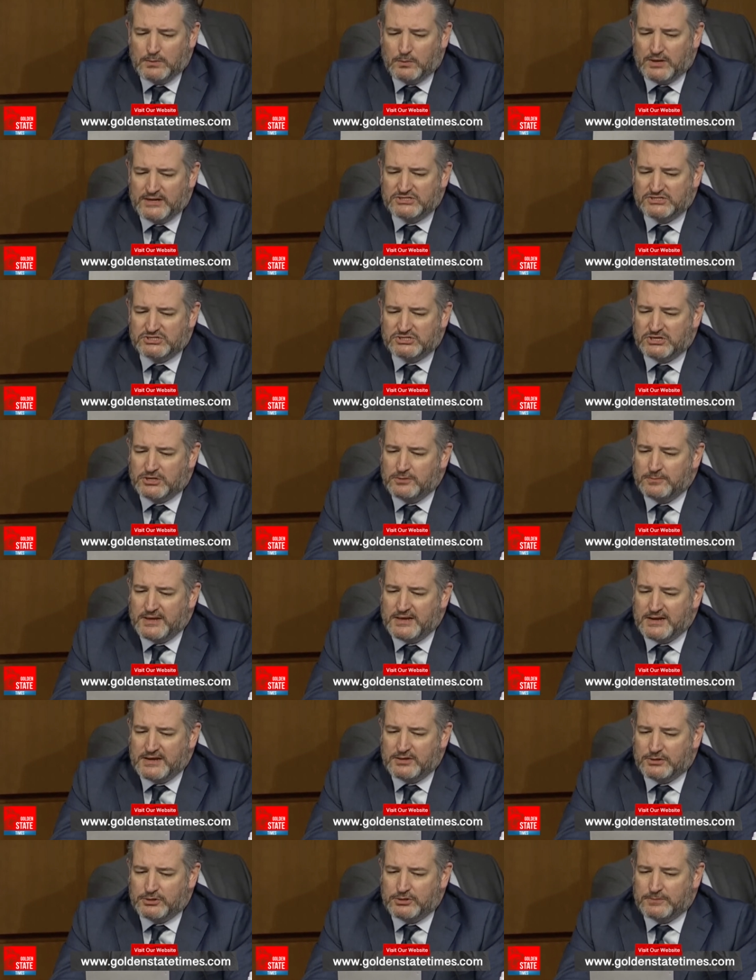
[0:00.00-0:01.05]
why so
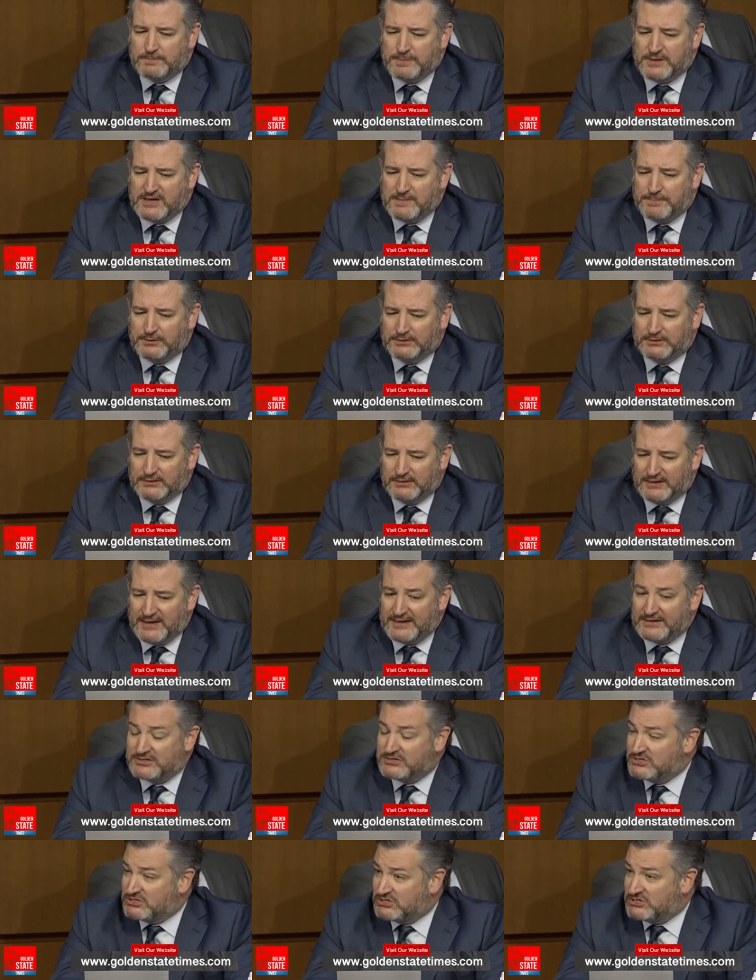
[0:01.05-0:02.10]
many good people
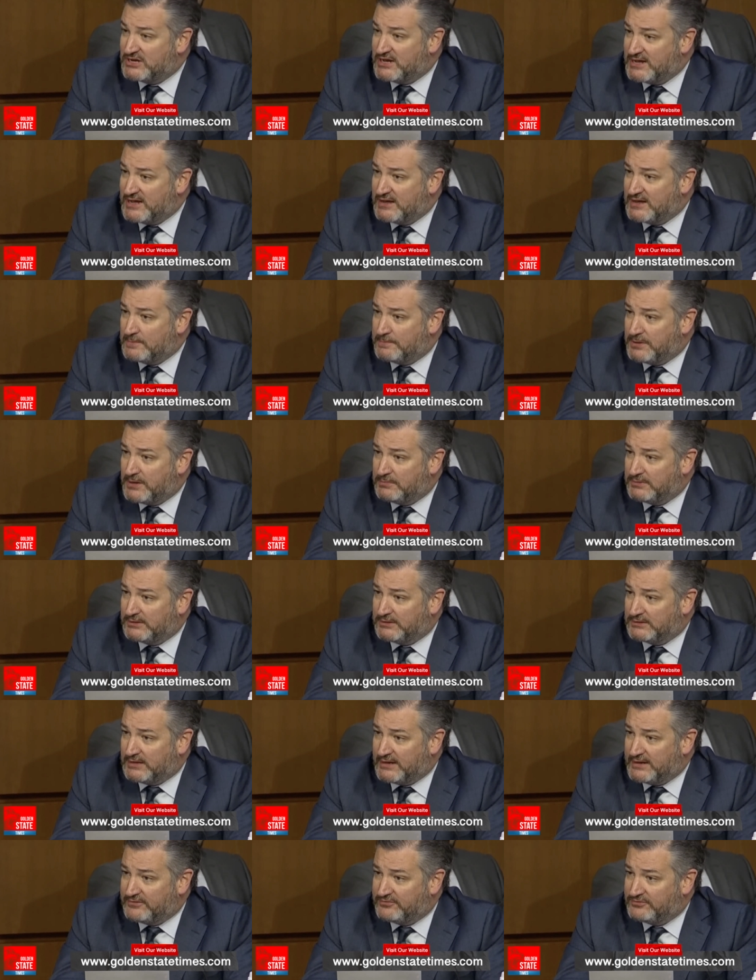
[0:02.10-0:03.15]
elect to stay out of
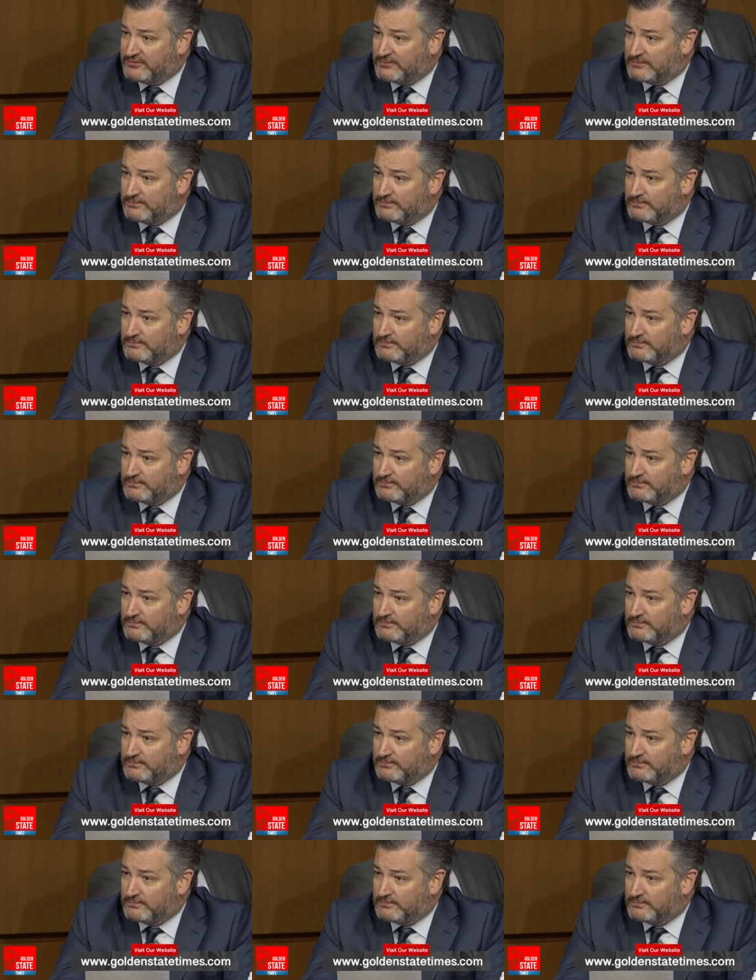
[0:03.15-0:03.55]
public life."